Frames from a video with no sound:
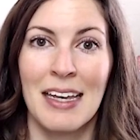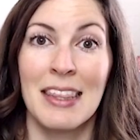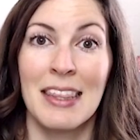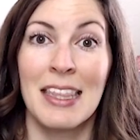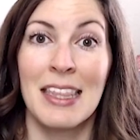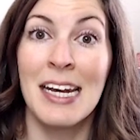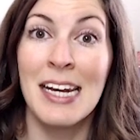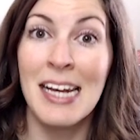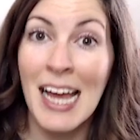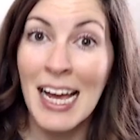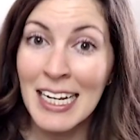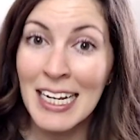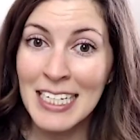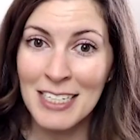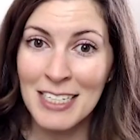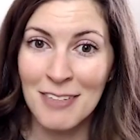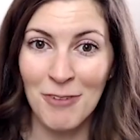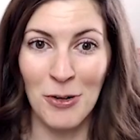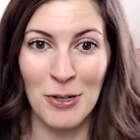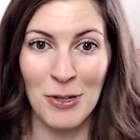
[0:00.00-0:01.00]
The
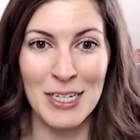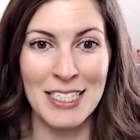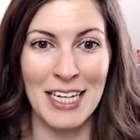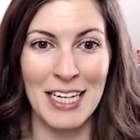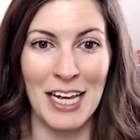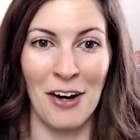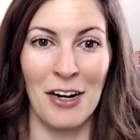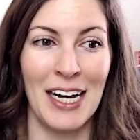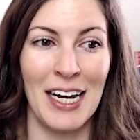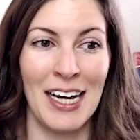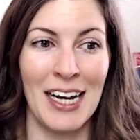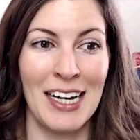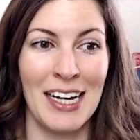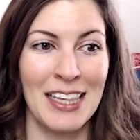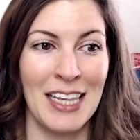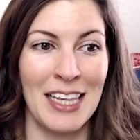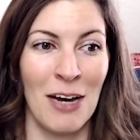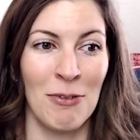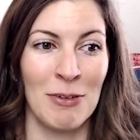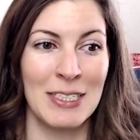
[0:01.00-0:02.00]
next focus area
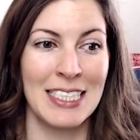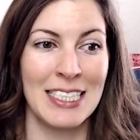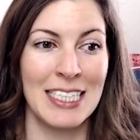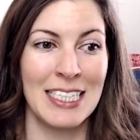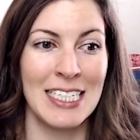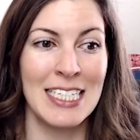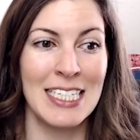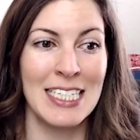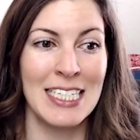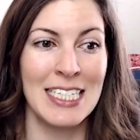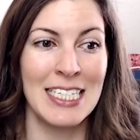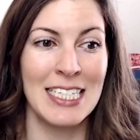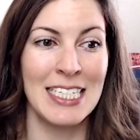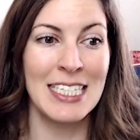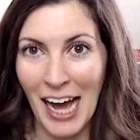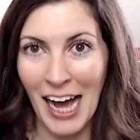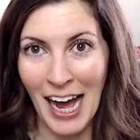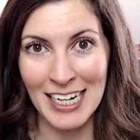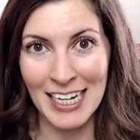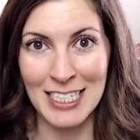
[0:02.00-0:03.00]
that was the second
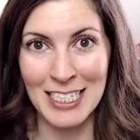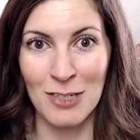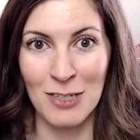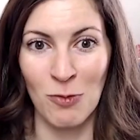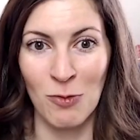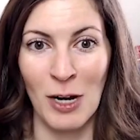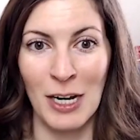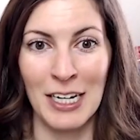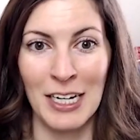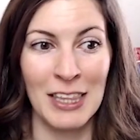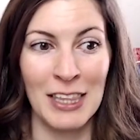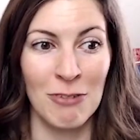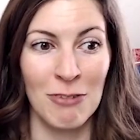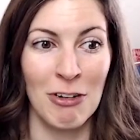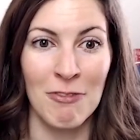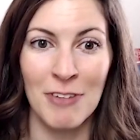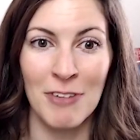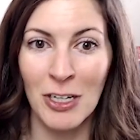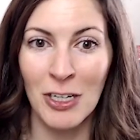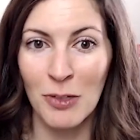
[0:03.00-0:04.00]
highest one in the
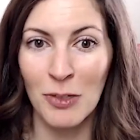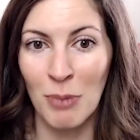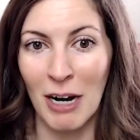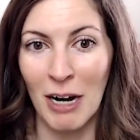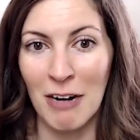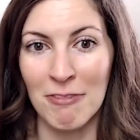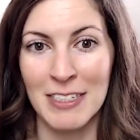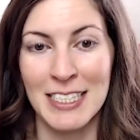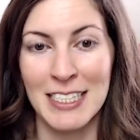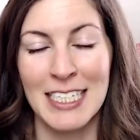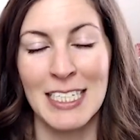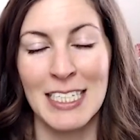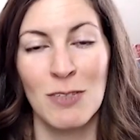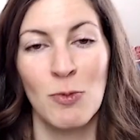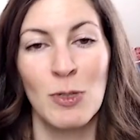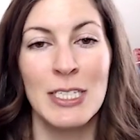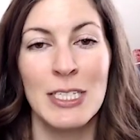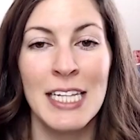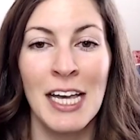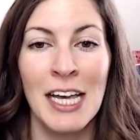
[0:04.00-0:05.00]
revealed preferences
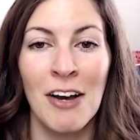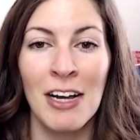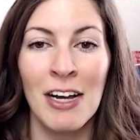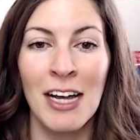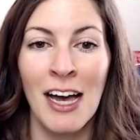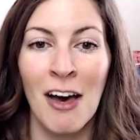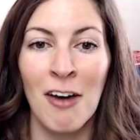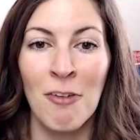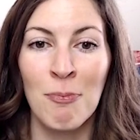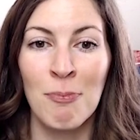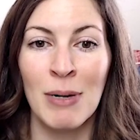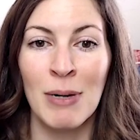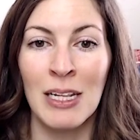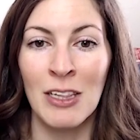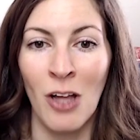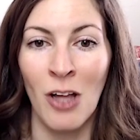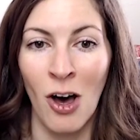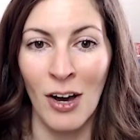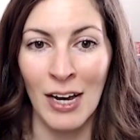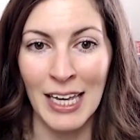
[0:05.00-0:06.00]
was the area of
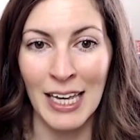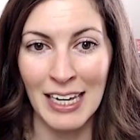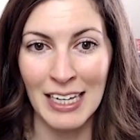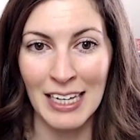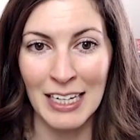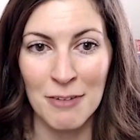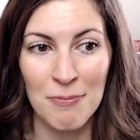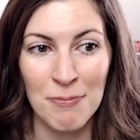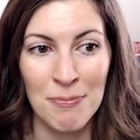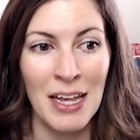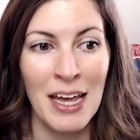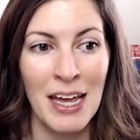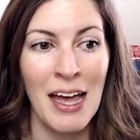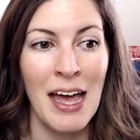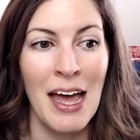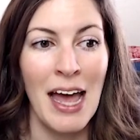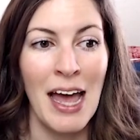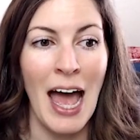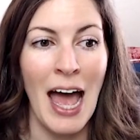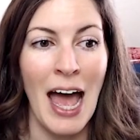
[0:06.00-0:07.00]
belonging.
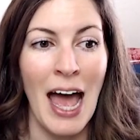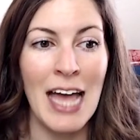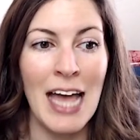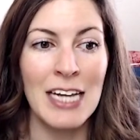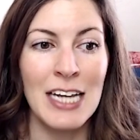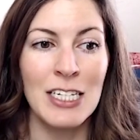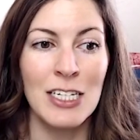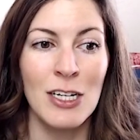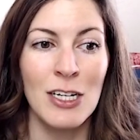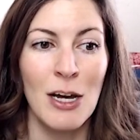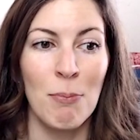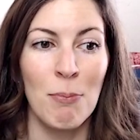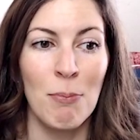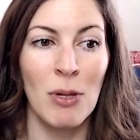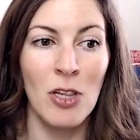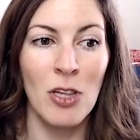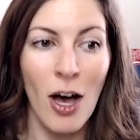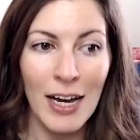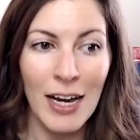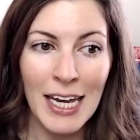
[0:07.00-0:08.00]
And
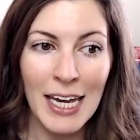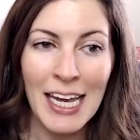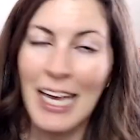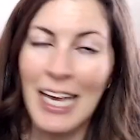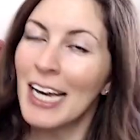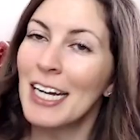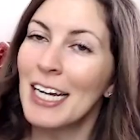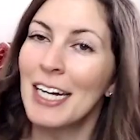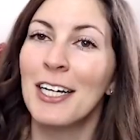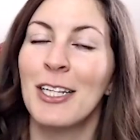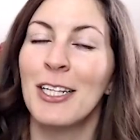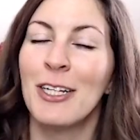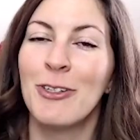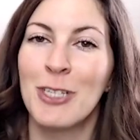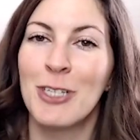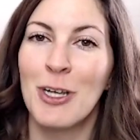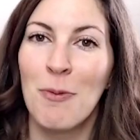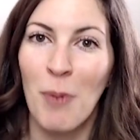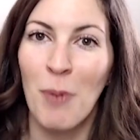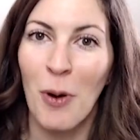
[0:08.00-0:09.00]
belonging and
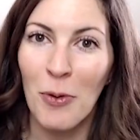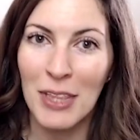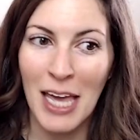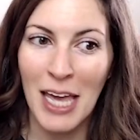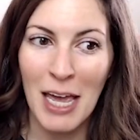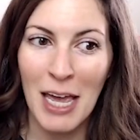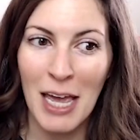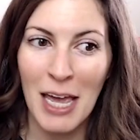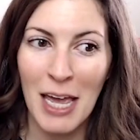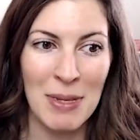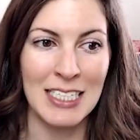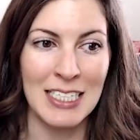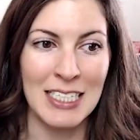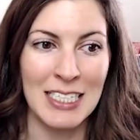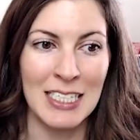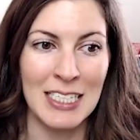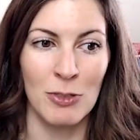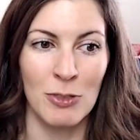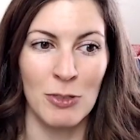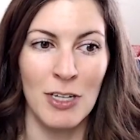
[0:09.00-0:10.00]
inclusion both came up in
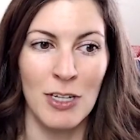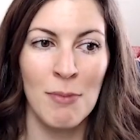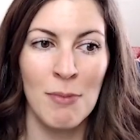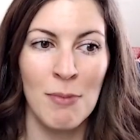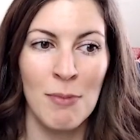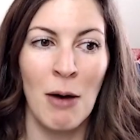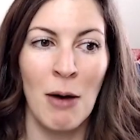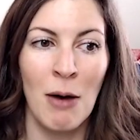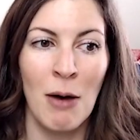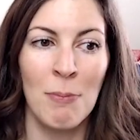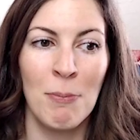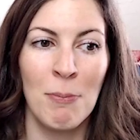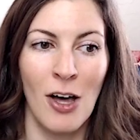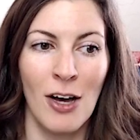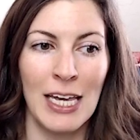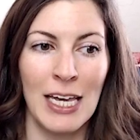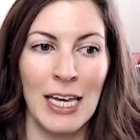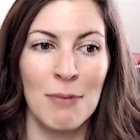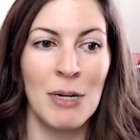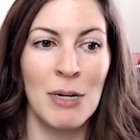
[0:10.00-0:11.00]
this. So we'll talk about
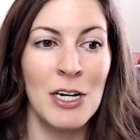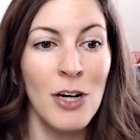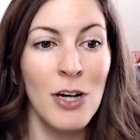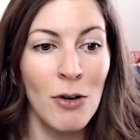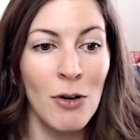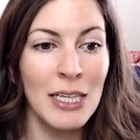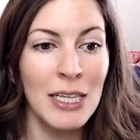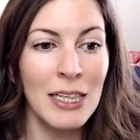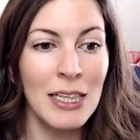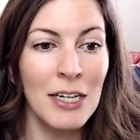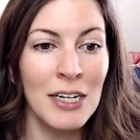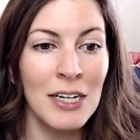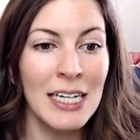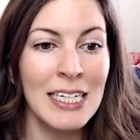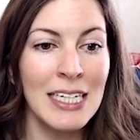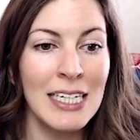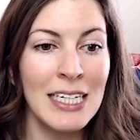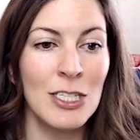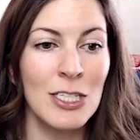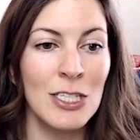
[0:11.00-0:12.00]
belonging, but know that there
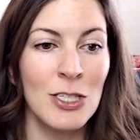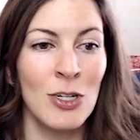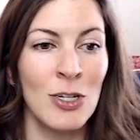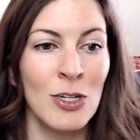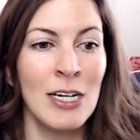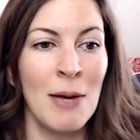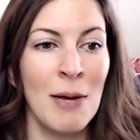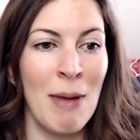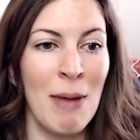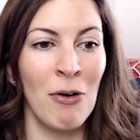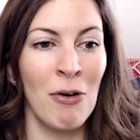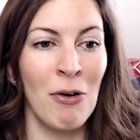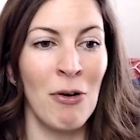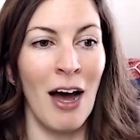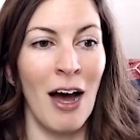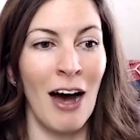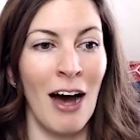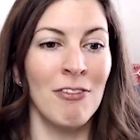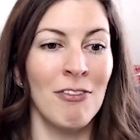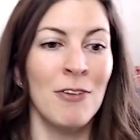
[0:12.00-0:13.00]
is a certain amount
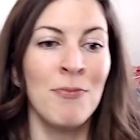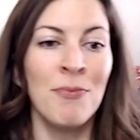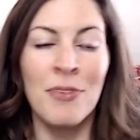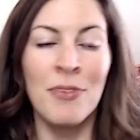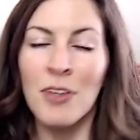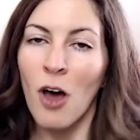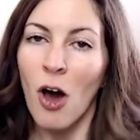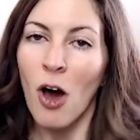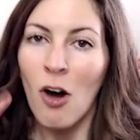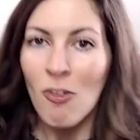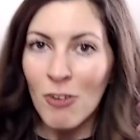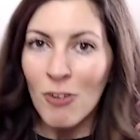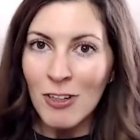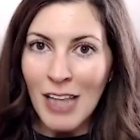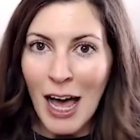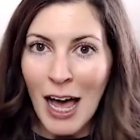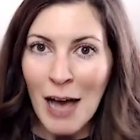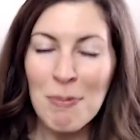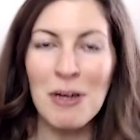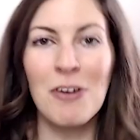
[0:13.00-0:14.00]
of
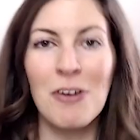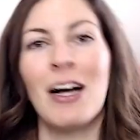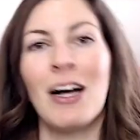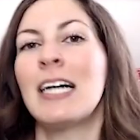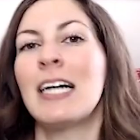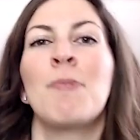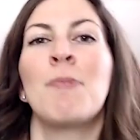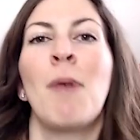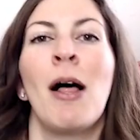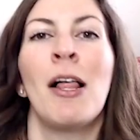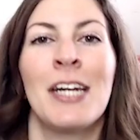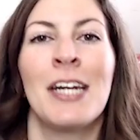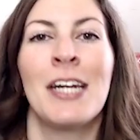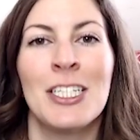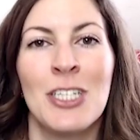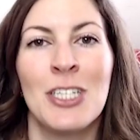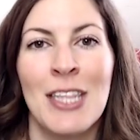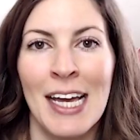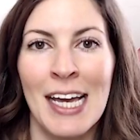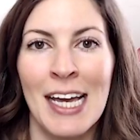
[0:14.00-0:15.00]
overlap and cross
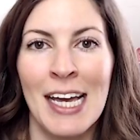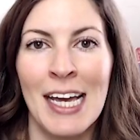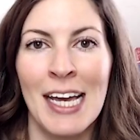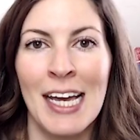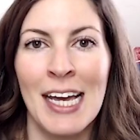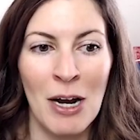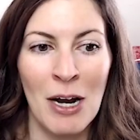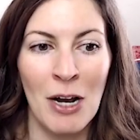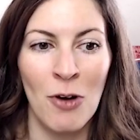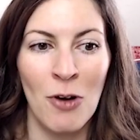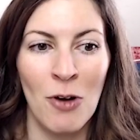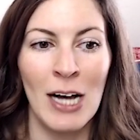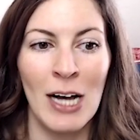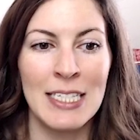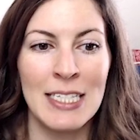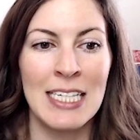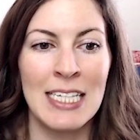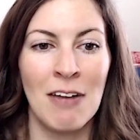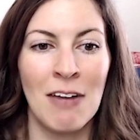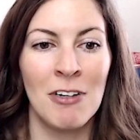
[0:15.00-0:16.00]
pollination that can happen across
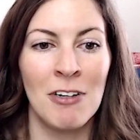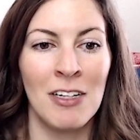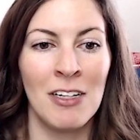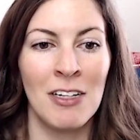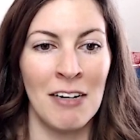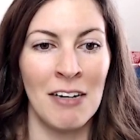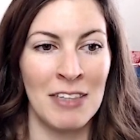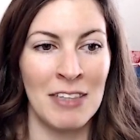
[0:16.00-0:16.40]
several of